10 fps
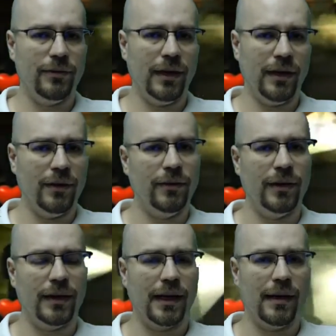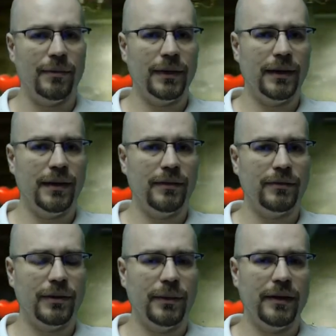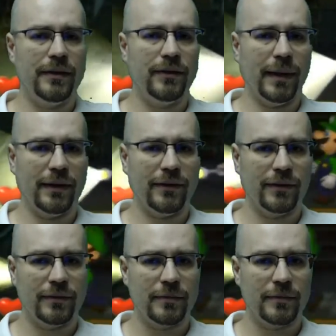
and own a copy of Luigi's Mansion.